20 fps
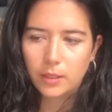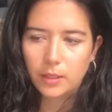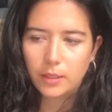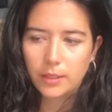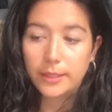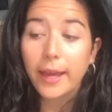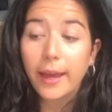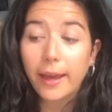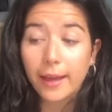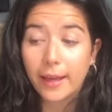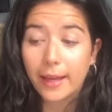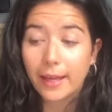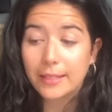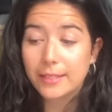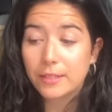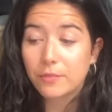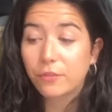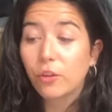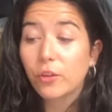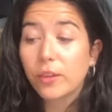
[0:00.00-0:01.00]

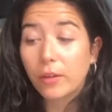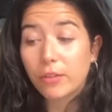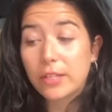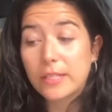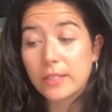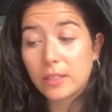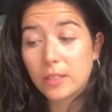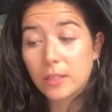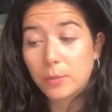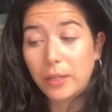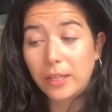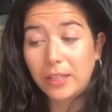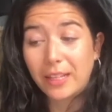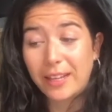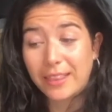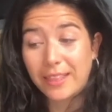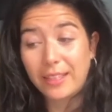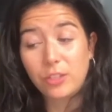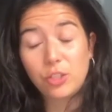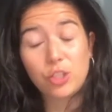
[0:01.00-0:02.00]
And for that reason as well, I
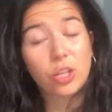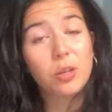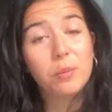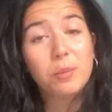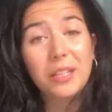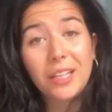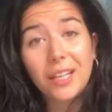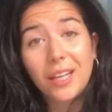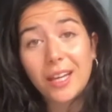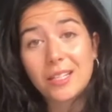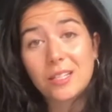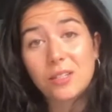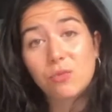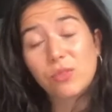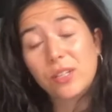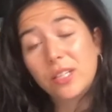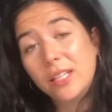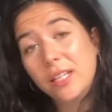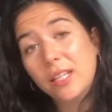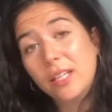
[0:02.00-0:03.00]
think Germany has a
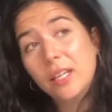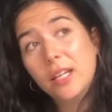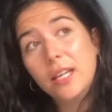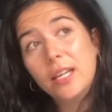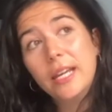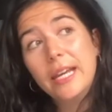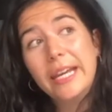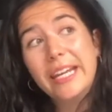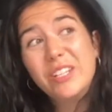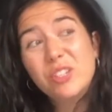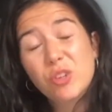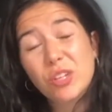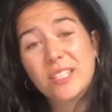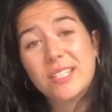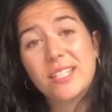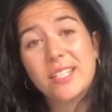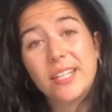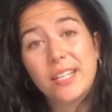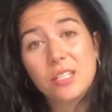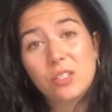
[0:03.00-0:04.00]
really
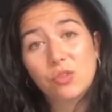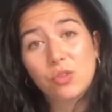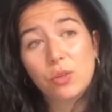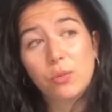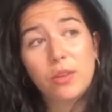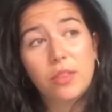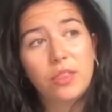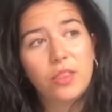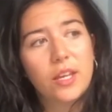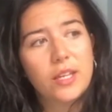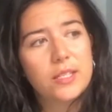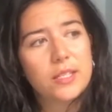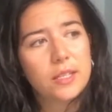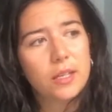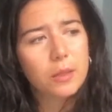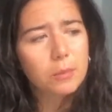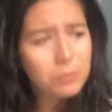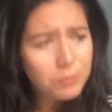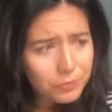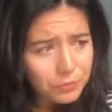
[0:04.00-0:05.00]
interesting history with
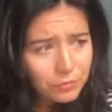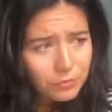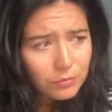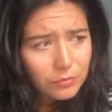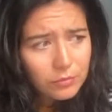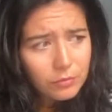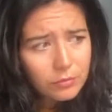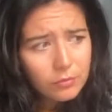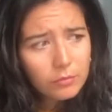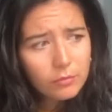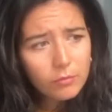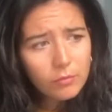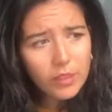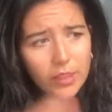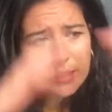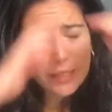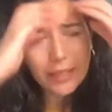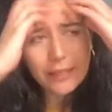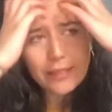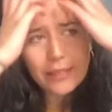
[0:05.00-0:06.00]
theatre,
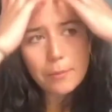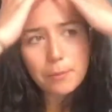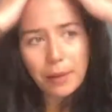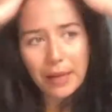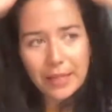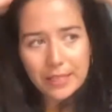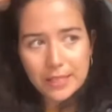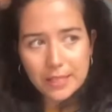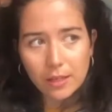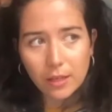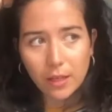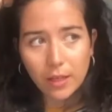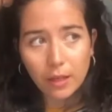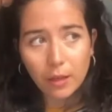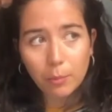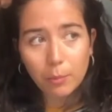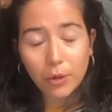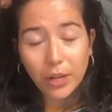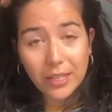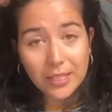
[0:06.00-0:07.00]
like the impact
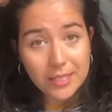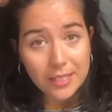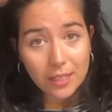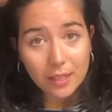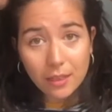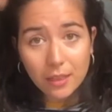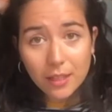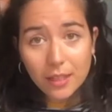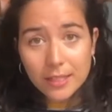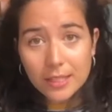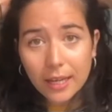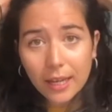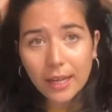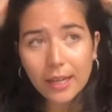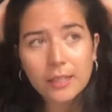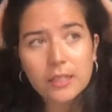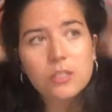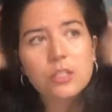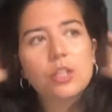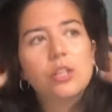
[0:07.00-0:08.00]
that Brechtian theatre
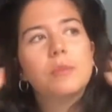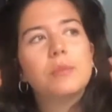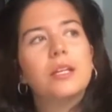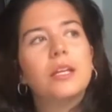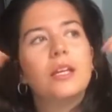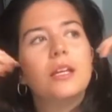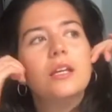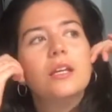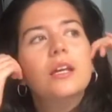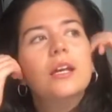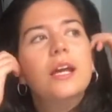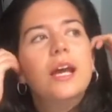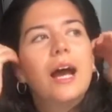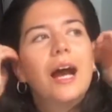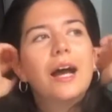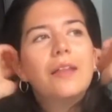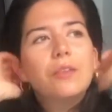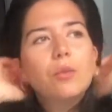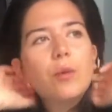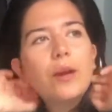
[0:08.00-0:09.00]
had in Germany,
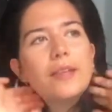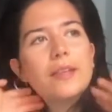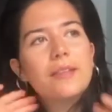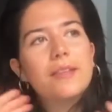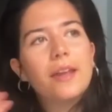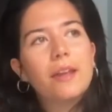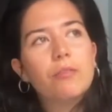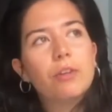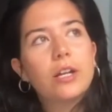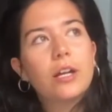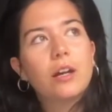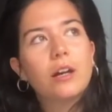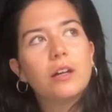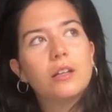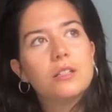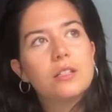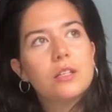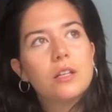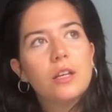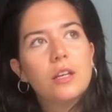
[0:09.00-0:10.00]
and the way that they
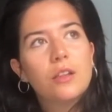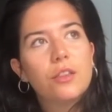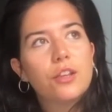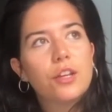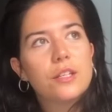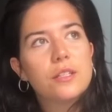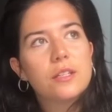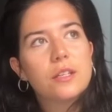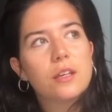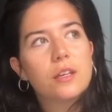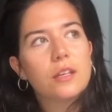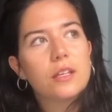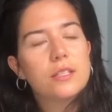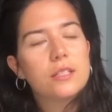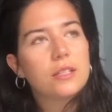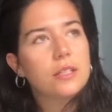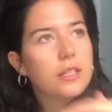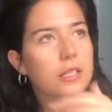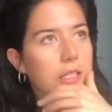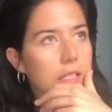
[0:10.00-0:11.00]
regard theatre
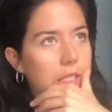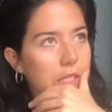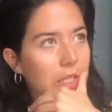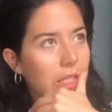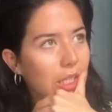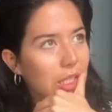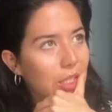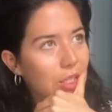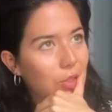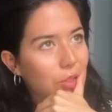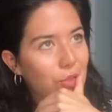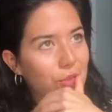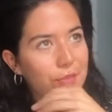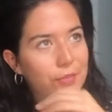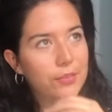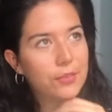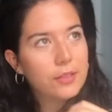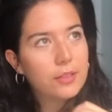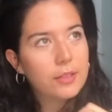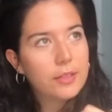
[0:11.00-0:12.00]
is sort of
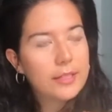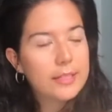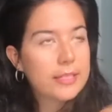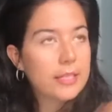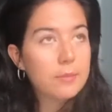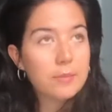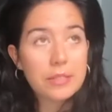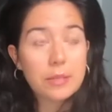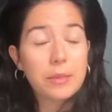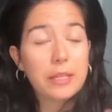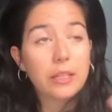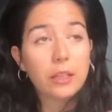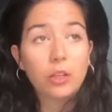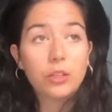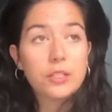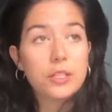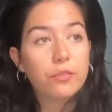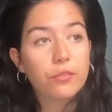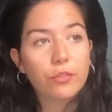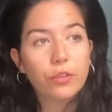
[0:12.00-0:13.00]
seems to be a lot
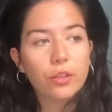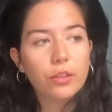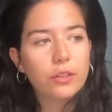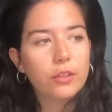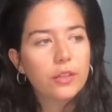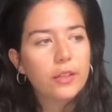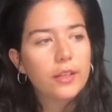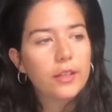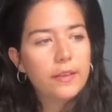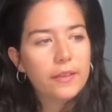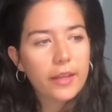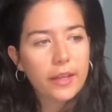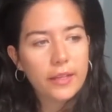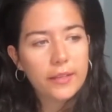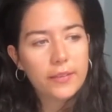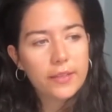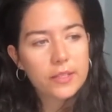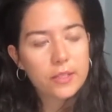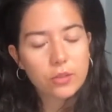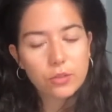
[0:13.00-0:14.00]
different than in
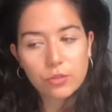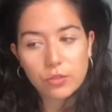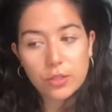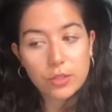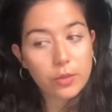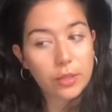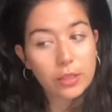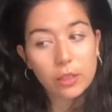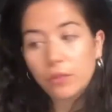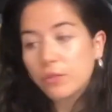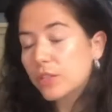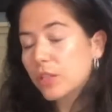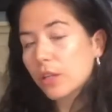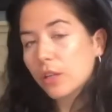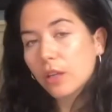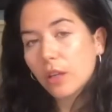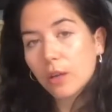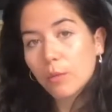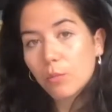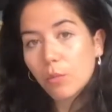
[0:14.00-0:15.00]
this country. So I'd love
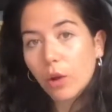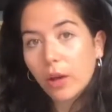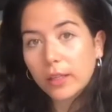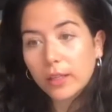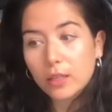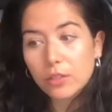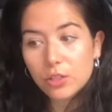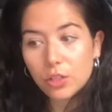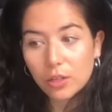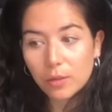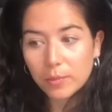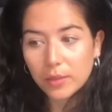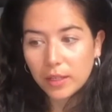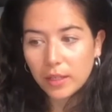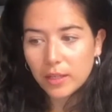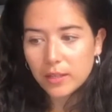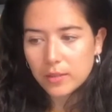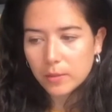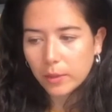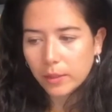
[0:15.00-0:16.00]
to work in Germany
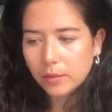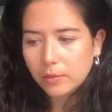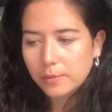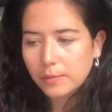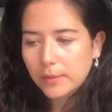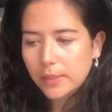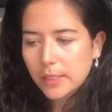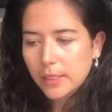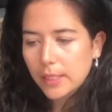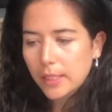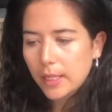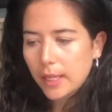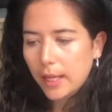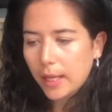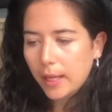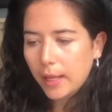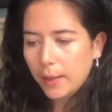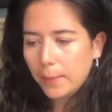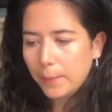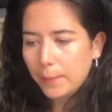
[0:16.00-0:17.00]
as well.
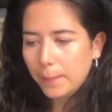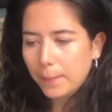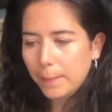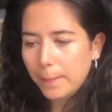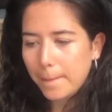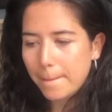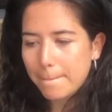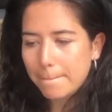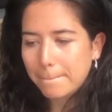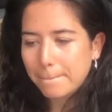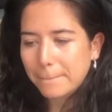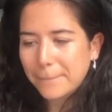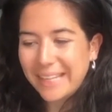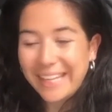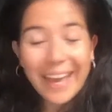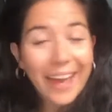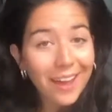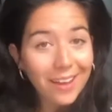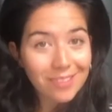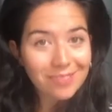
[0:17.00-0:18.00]

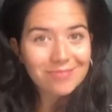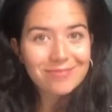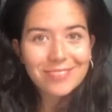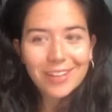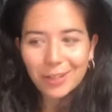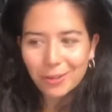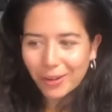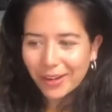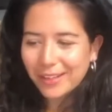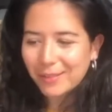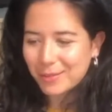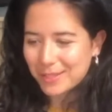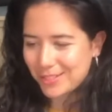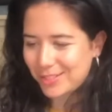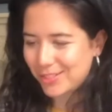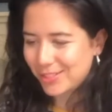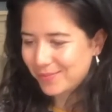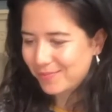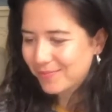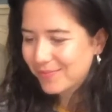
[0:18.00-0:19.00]
A great question.